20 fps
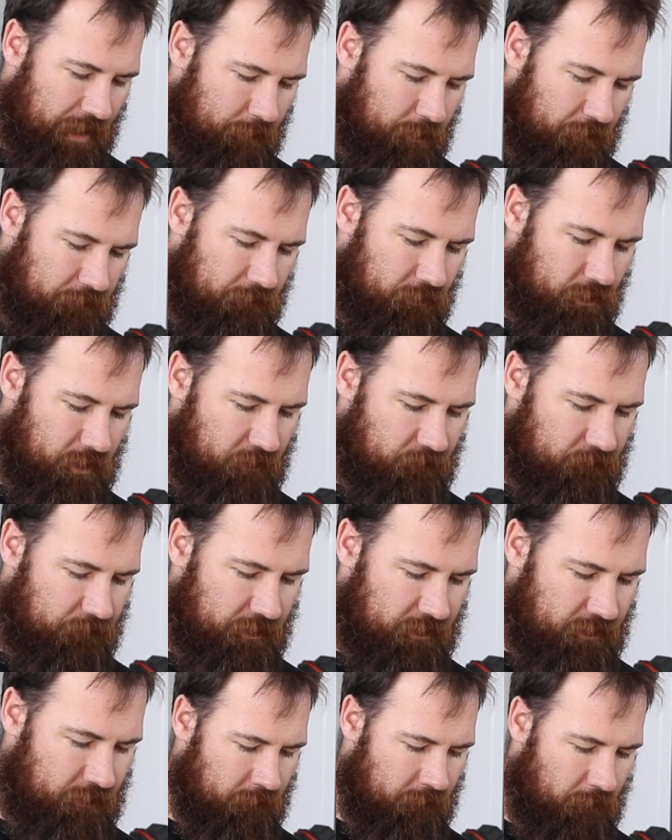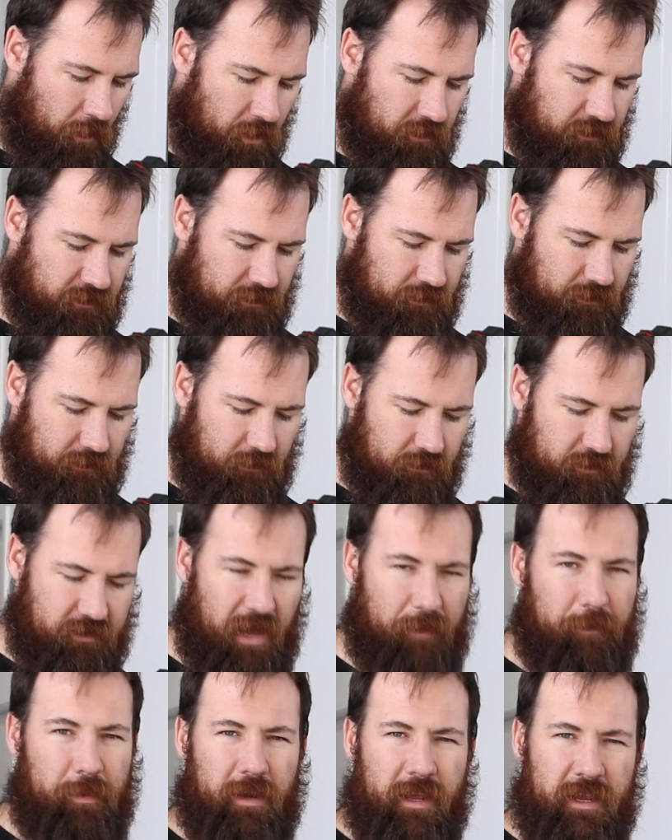before you fit Most
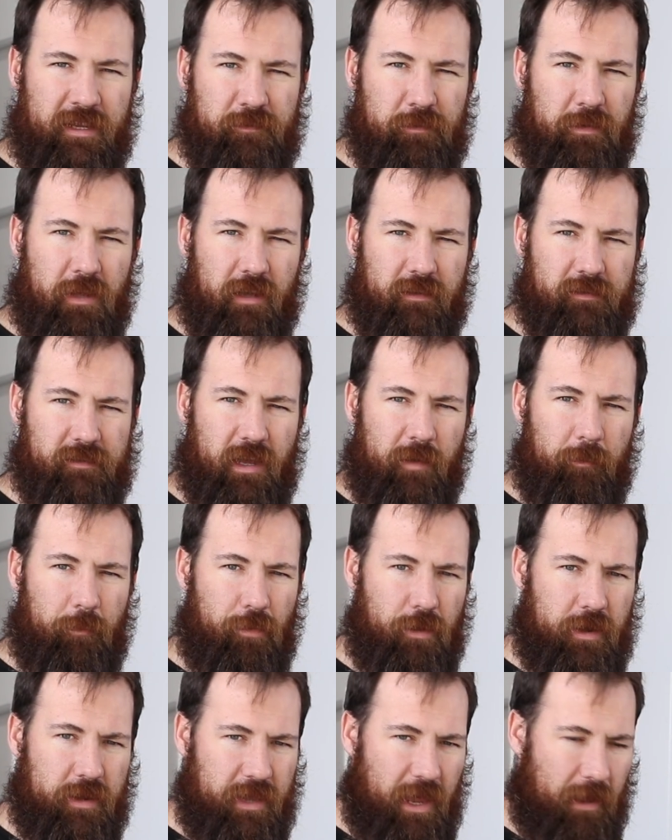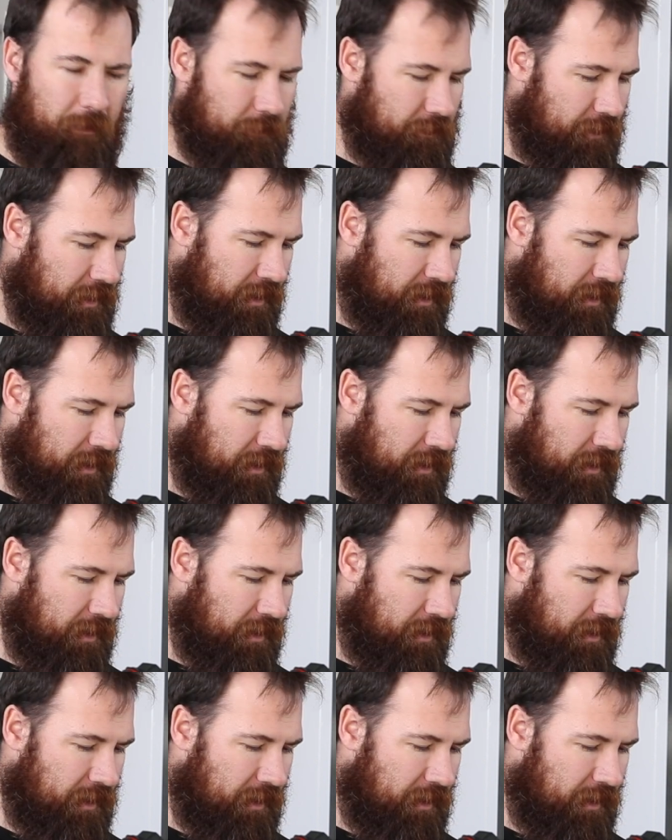Japanese plugs come pre-gapped.